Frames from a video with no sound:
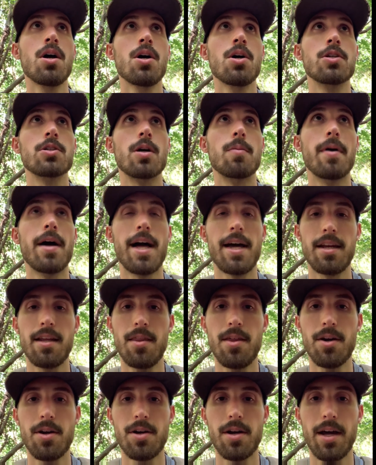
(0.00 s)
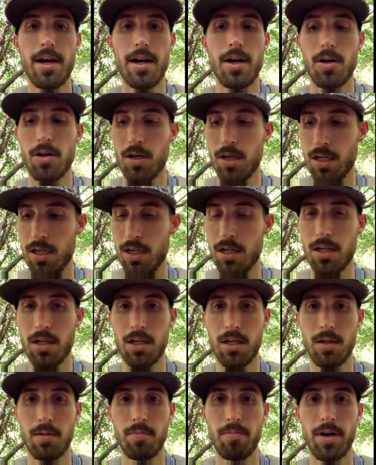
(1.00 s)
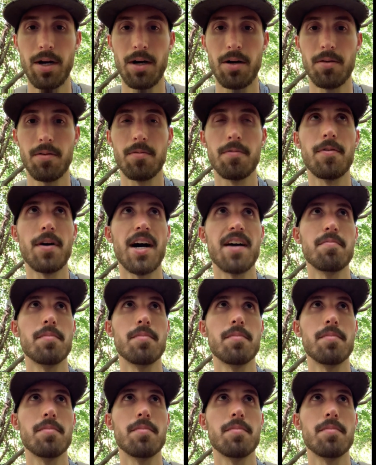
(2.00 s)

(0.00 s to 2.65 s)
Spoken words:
So I'm headed there now, about 5